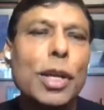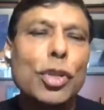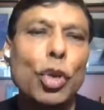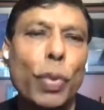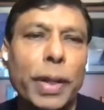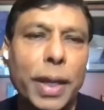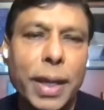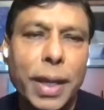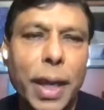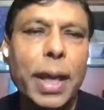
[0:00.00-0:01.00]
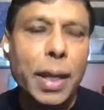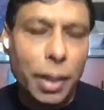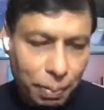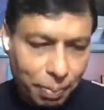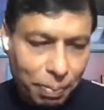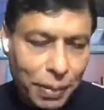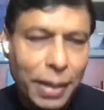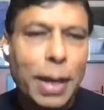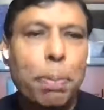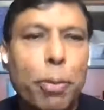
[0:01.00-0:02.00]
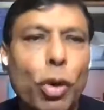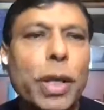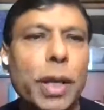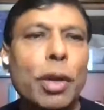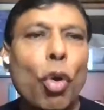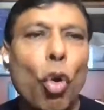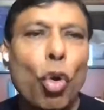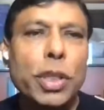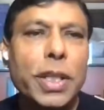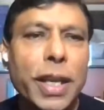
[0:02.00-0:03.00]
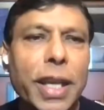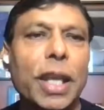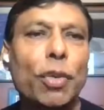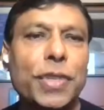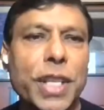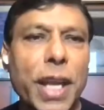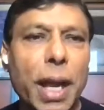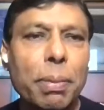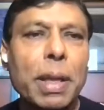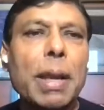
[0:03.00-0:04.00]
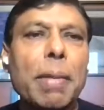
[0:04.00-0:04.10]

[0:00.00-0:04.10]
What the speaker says: So when the king Napoleon hosted the king of Siam,